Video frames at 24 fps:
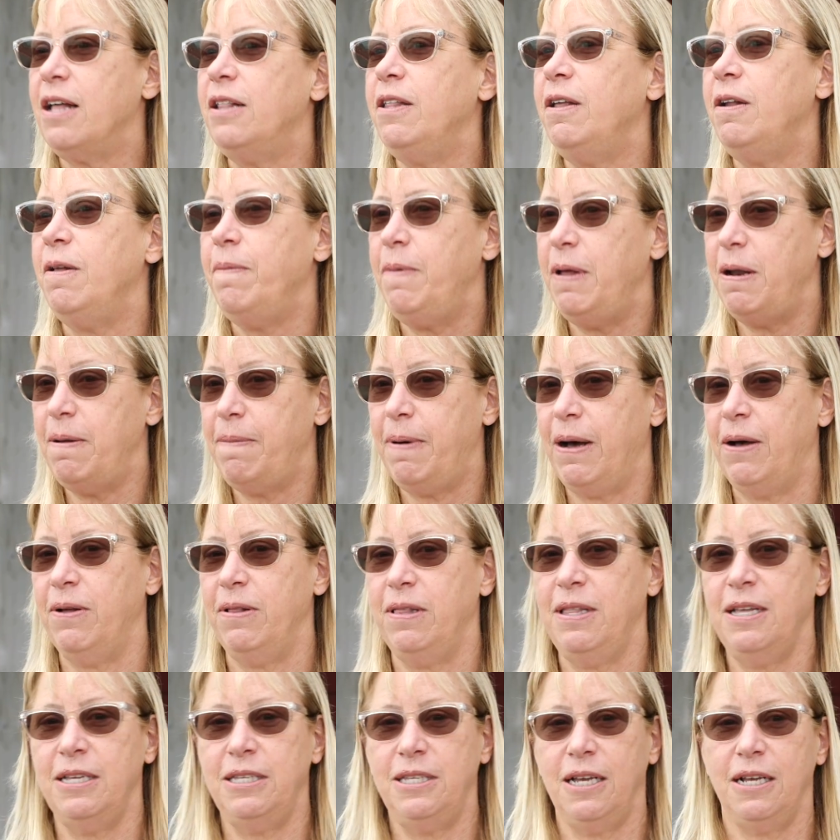a little bit
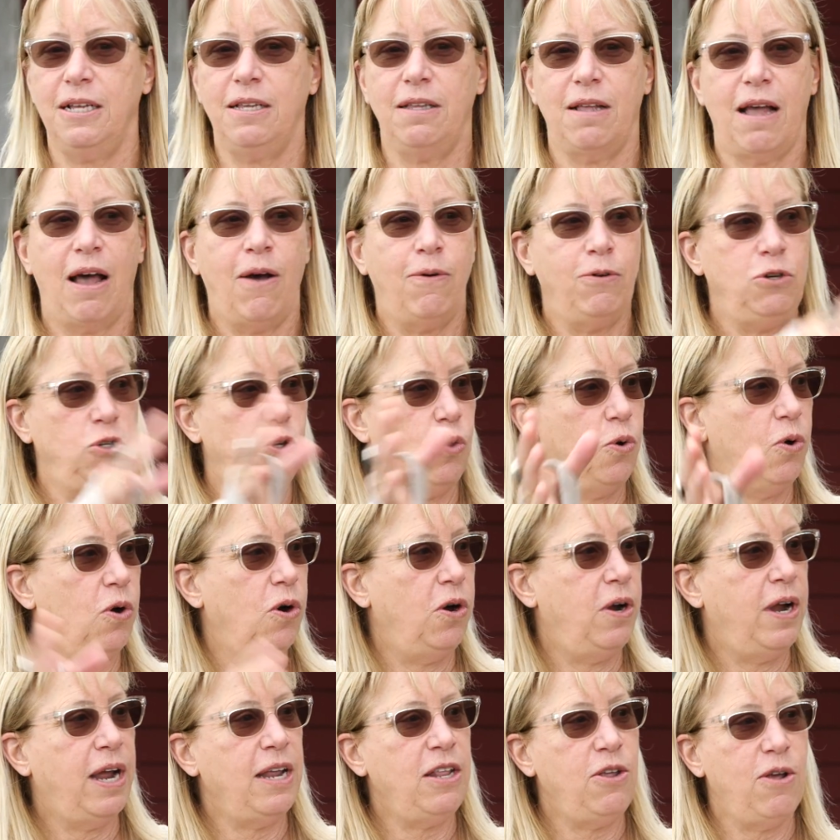about this
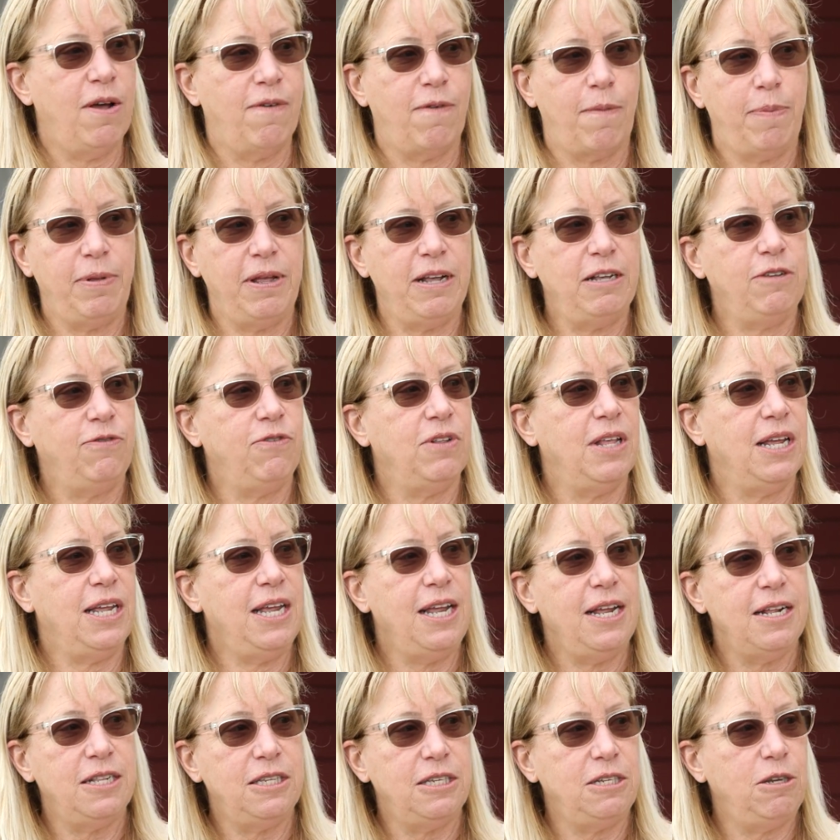outdoor, and you have a place for the
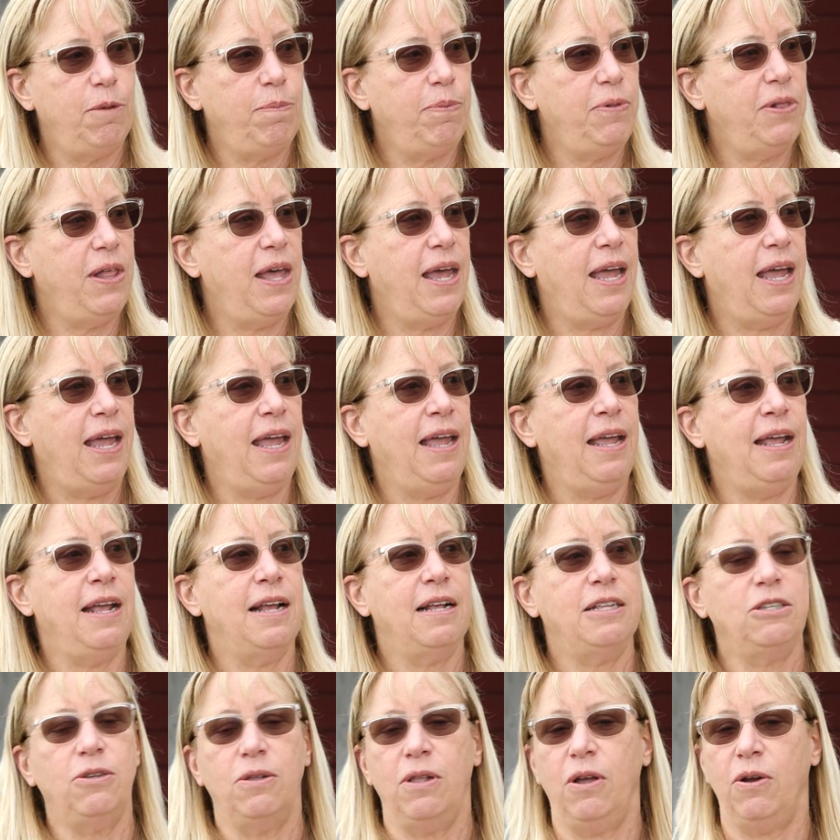kids to play,
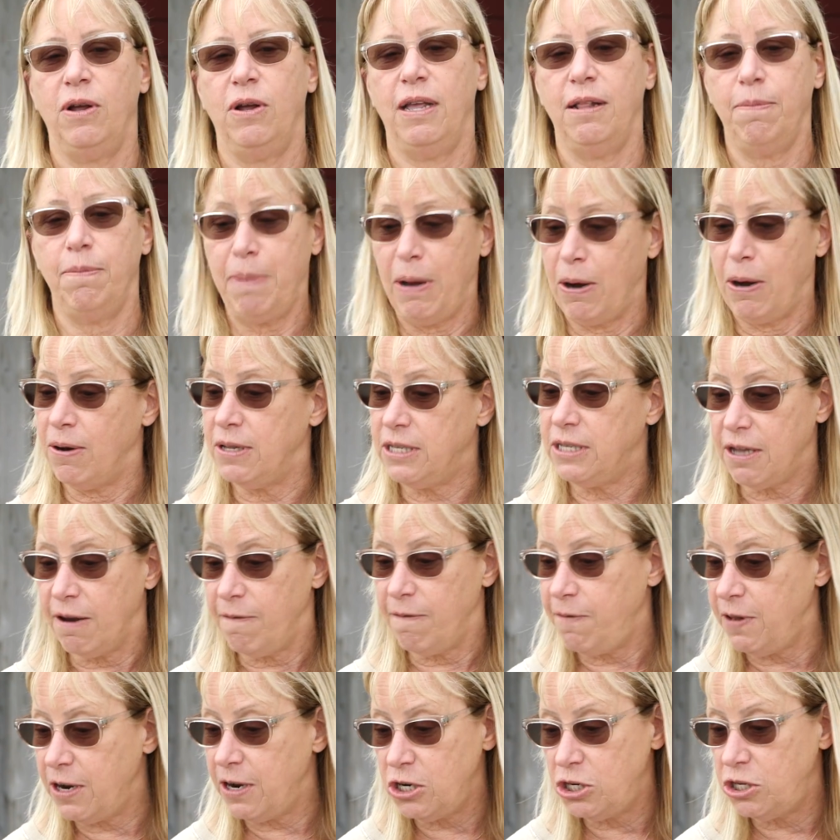mm -hmm. so their parents can
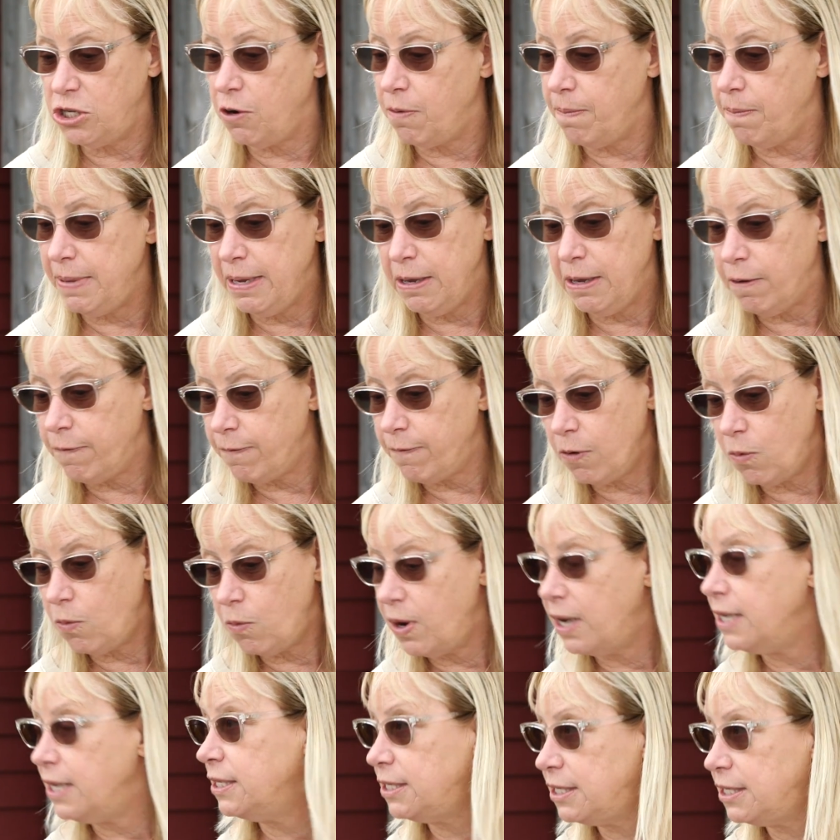finish their meal for
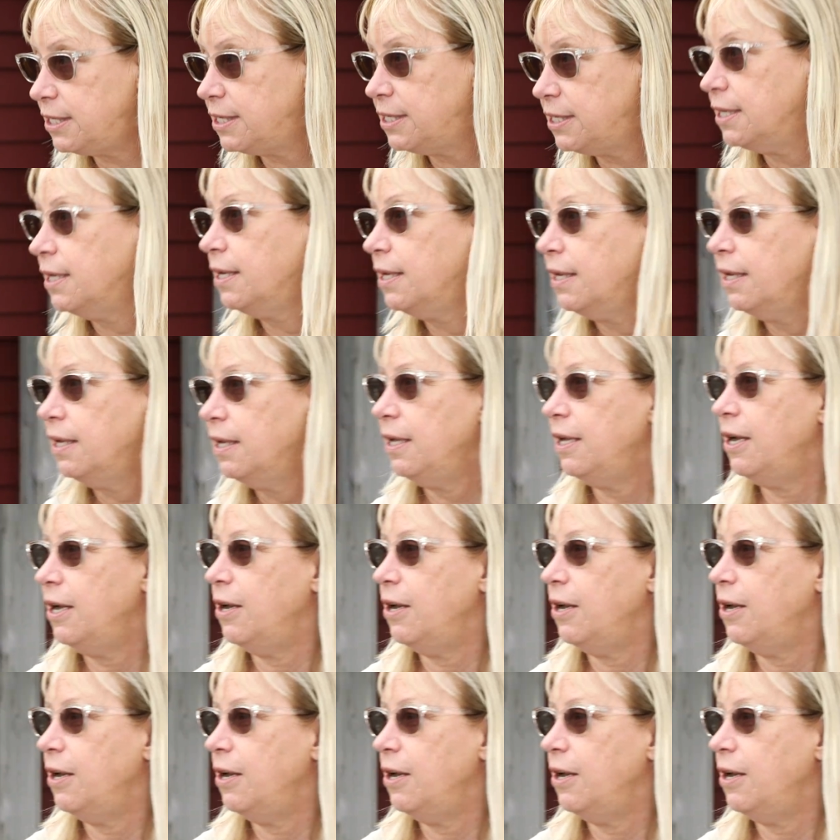once, right.